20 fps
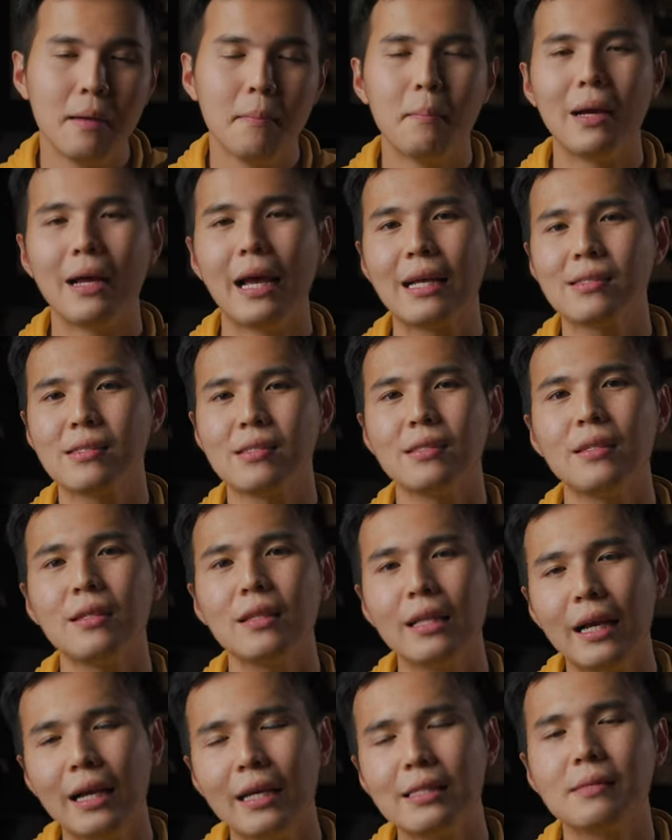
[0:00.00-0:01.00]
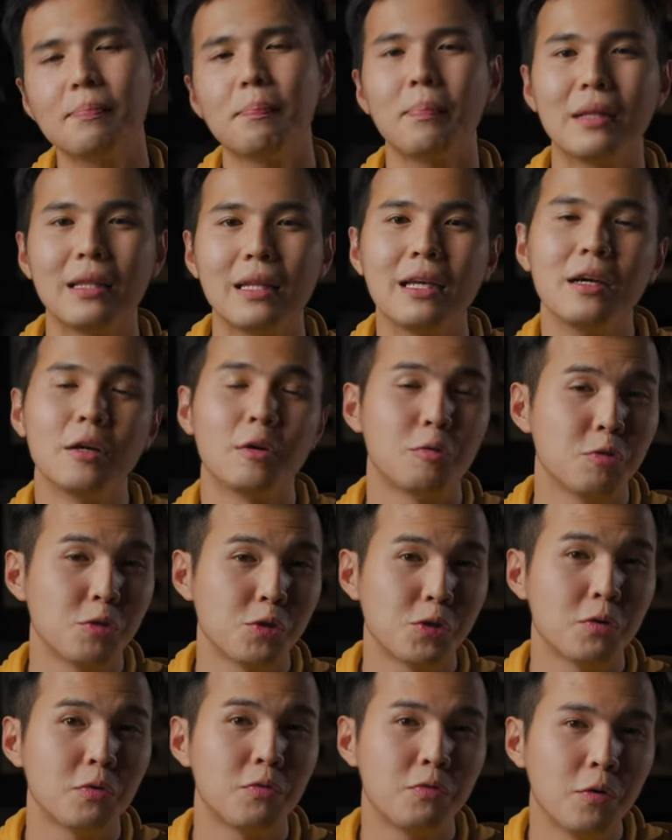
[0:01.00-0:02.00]
but external light play a
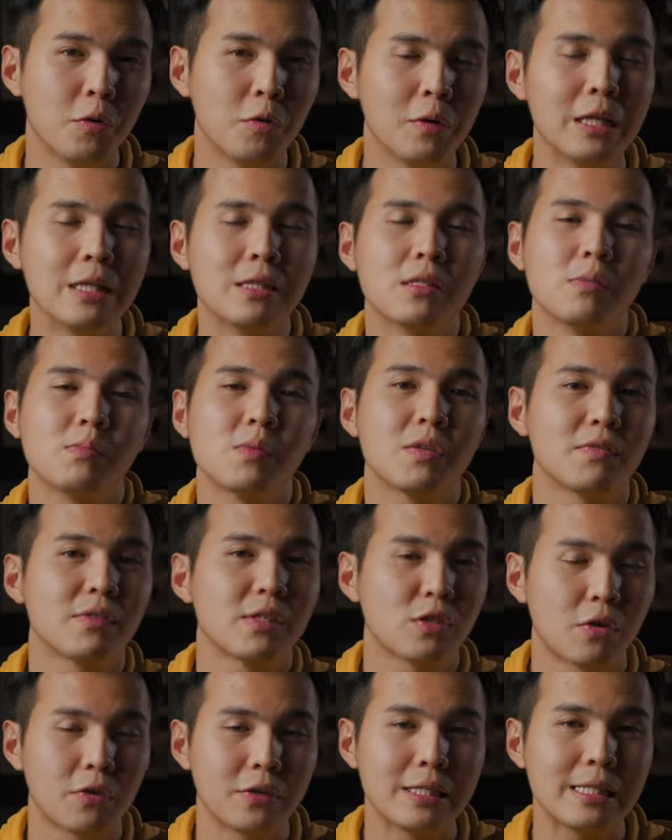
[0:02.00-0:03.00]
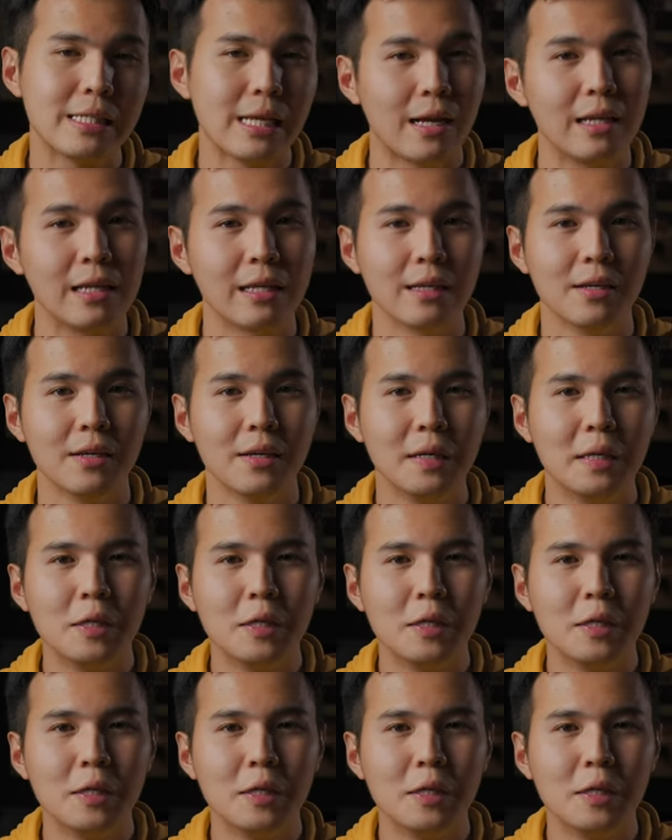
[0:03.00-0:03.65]
crucial role in terms of storytelling.